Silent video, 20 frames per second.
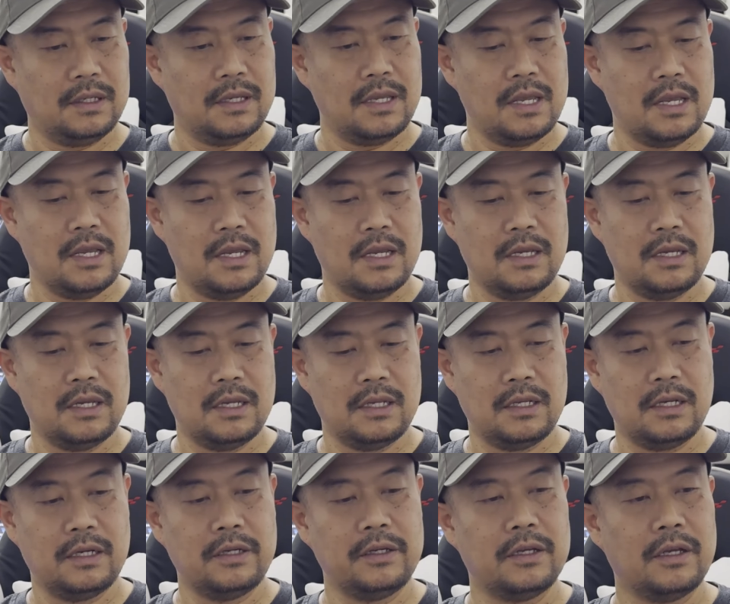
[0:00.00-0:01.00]
And
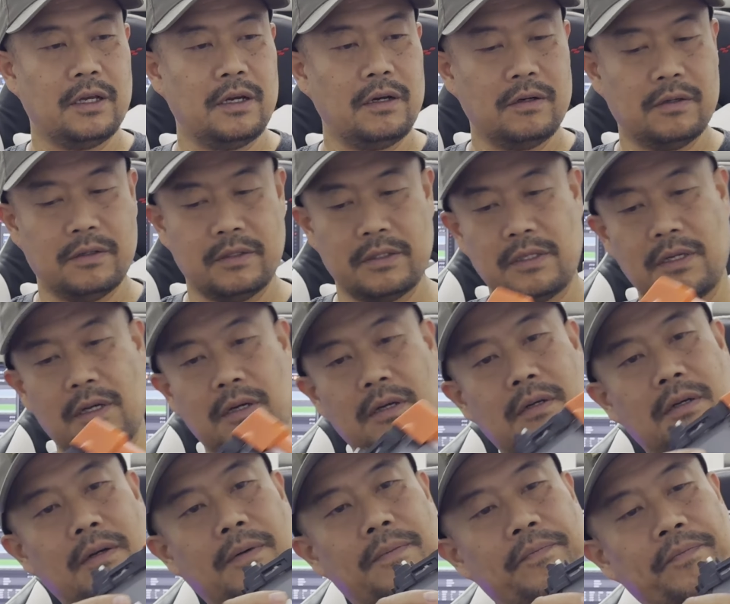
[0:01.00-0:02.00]
there you go.
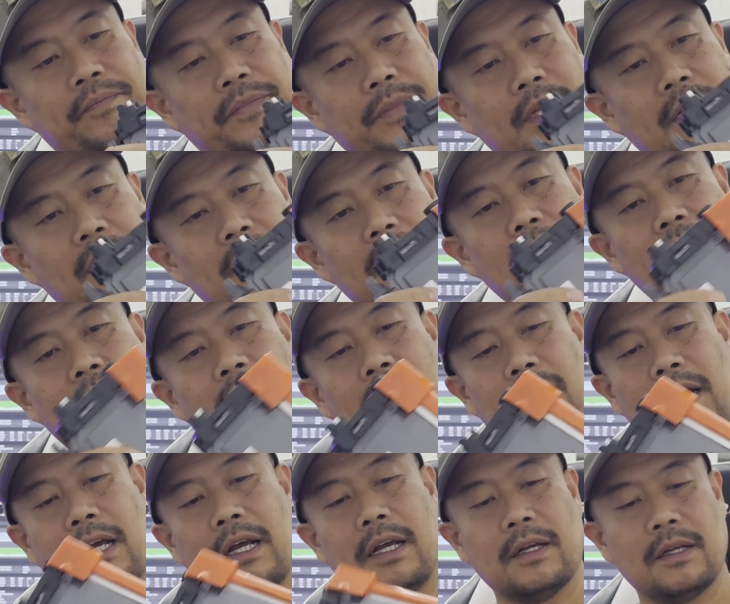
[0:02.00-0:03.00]
So
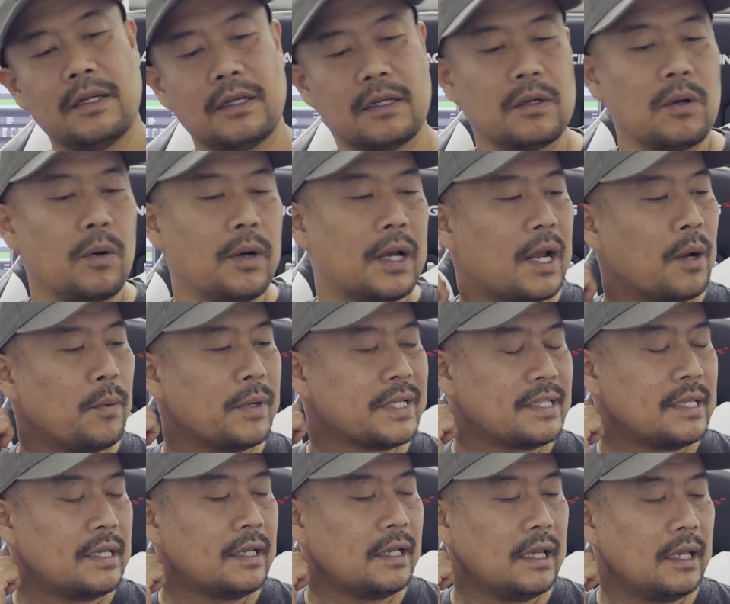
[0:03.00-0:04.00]
what I was
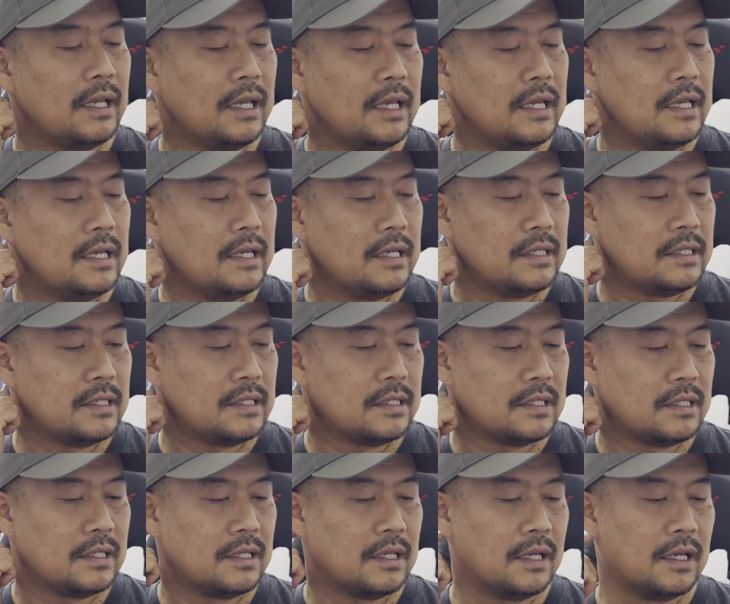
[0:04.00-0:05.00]
thinking
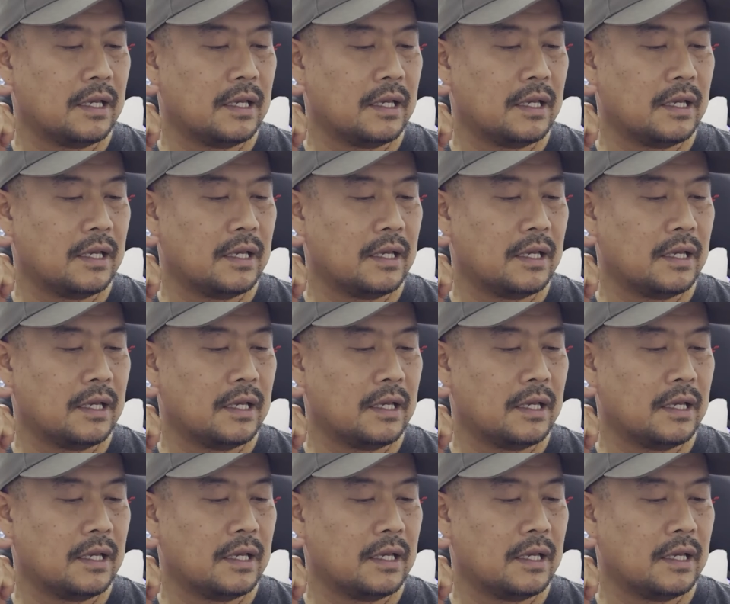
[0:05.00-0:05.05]
is,